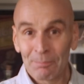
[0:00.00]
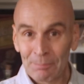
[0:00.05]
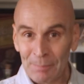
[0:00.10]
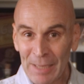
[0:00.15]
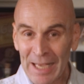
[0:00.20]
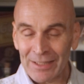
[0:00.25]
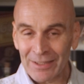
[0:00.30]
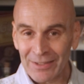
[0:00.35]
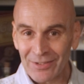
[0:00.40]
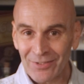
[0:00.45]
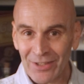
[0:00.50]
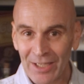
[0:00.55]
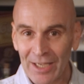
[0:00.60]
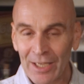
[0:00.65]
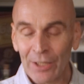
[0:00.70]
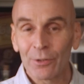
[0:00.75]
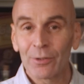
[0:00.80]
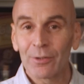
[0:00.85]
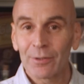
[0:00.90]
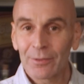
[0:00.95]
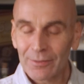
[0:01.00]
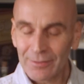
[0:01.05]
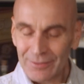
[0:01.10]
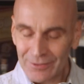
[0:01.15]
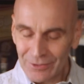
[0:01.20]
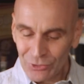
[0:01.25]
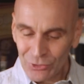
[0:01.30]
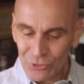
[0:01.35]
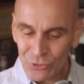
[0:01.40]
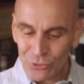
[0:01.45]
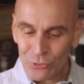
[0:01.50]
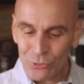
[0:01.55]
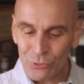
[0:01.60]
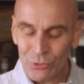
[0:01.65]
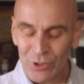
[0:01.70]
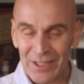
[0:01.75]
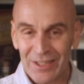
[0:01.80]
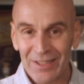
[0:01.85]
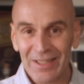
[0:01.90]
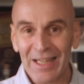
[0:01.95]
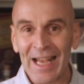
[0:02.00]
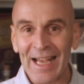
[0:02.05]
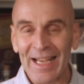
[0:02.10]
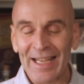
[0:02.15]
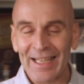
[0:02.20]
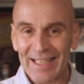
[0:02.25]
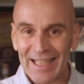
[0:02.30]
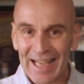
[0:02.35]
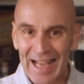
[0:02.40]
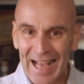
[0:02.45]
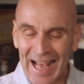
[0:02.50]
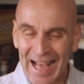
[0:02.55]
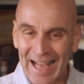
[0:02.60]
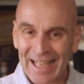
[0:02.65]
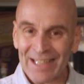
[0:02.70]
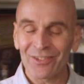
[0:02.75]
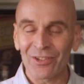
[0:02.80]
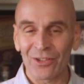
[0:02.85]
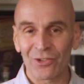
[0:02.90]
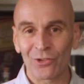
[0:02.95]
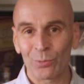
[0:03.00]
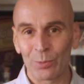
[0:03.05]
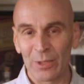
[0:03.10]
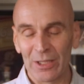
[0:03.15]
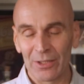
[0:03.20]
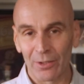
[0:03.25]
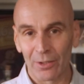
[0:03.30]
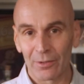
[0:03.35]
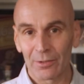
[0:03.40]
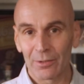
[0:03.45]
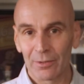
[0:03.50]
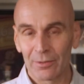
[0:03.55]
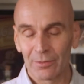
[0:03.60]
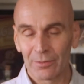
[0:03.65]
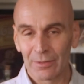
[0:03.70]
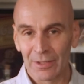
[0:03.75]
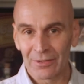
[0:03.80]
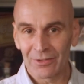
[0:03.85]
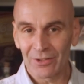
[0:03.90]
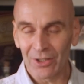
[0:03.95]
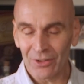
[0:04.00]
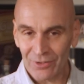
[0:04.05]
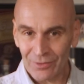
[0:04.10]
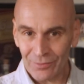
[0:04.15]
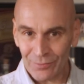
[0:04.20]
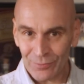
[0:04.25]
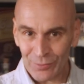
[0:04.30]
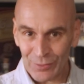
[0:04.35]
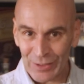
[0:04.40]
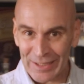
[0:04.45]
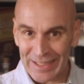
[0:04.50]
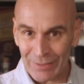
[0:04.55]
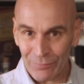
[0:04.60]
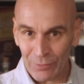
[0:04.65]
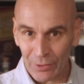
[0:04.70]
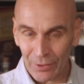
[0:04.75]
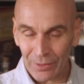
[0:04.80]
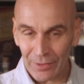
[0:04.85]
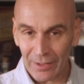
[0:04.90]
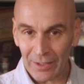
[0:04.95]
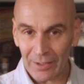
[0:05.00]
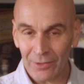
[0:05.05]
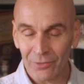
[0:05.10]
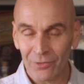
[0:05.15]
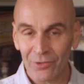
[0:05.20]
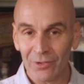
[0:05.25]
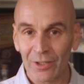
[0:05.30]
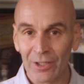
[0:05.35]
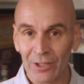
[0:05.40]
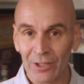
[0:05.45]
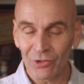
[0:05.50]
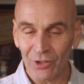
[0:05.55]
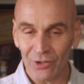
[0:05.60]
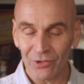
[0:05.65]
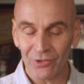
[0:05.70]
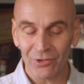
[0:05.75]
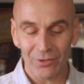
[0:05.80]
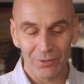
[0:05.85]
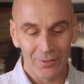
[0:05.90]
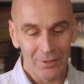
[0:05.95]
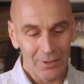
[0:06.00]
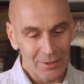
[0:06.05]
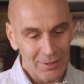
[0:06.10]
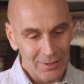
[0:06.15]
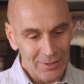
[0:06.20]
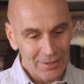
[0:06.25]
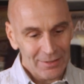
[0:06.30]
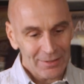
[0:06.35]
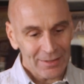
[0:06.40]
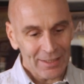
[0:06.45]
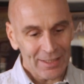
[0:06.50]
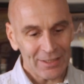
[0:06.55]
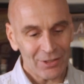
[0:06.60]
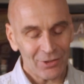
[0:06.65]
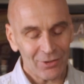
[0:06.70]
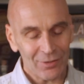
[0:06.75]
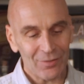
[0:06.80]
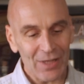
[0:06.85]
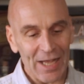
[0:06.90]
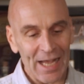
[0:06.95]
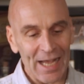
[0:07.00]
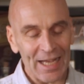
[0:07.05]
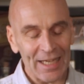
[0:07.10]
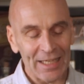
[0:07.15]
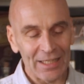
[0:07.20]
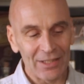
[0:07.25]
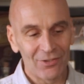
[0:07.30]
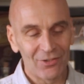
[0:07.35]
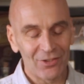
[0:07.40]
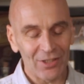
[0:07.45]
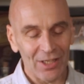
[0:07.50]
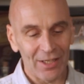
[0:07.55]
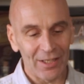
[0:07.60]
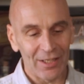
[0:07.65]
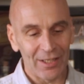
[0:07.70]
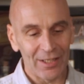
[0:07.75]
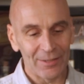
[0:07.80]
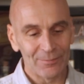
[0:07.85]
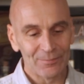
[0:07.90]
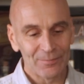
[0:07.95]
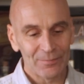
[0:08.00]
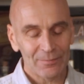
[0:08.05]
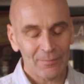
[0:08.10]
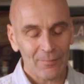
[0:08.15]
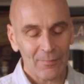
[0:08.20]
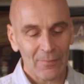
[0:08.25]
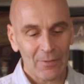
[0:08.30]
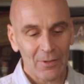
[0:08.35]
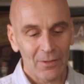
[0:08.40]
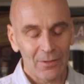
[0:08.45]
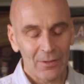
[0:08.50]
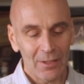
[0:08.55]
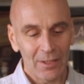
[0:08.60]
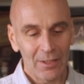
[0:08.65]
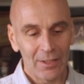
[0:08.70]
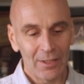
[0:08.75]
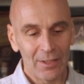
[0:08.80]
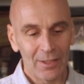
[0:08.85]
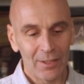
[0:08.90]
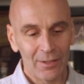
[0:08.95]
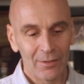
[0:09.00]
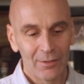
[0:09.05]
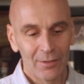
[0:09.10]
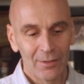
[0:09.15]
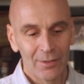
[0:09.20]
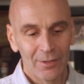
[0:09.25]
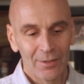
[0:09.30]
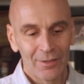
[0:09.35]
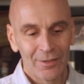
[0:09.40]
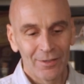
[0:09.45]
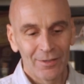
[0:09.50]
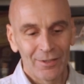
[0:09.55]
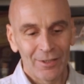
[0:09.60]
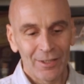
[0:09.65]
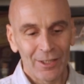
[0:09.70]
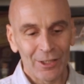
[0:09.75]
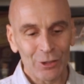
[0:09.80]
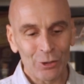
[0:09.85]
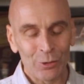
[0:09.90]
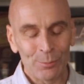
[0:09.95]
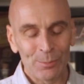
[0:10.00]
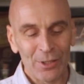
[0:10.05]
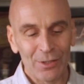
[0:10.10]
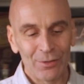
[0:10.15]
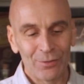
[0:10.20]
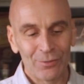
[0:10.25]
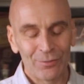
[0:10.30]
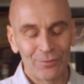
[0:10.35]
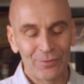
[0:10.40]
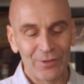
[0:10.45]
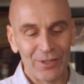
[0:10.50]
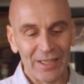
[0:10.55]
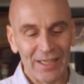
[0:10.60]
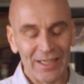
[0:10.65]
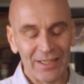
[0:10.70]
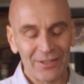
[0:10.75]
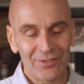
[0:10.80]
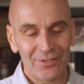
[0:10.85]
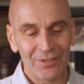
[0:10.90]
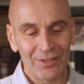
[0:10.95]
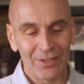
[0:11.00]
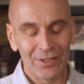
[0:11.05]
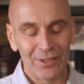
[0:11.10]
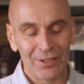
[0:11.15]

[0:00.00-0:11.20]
Balance it out. Treat that as a sweetener. It doesn't flavour things. just kind of adds a little bit of that